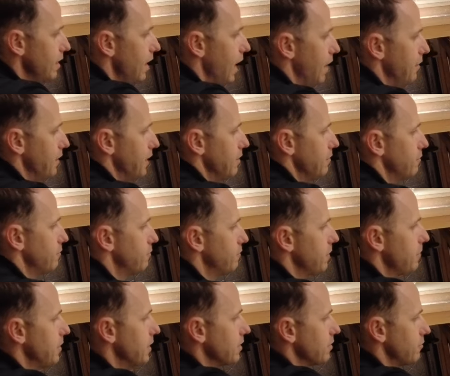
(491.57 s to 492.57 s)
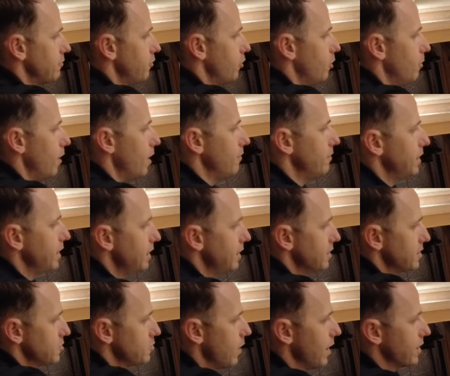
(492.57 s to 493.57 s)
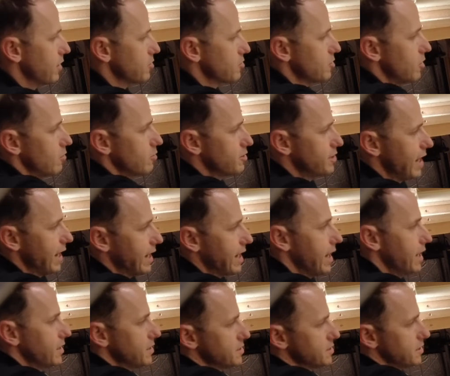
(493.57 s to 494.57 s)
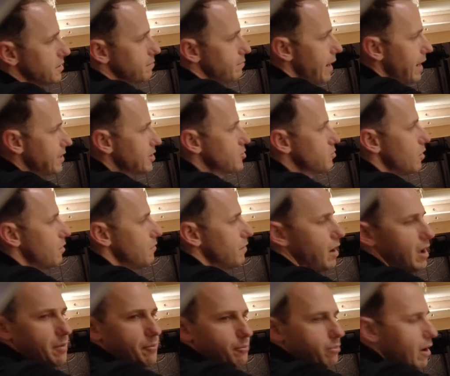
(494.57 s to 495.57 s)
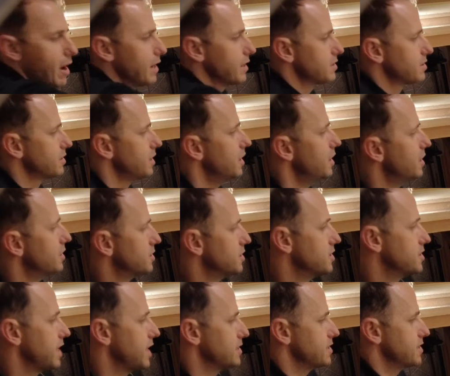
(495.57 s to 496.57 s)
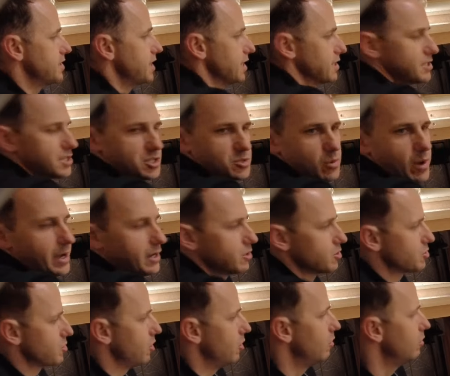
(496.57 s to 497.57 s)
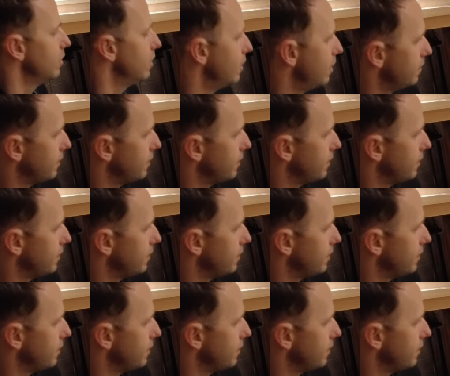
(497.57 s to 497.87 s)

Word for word: And then flipping the form over here, sway control, Jack Anderson, main 12er and brakes. So this has the Dexter sway control.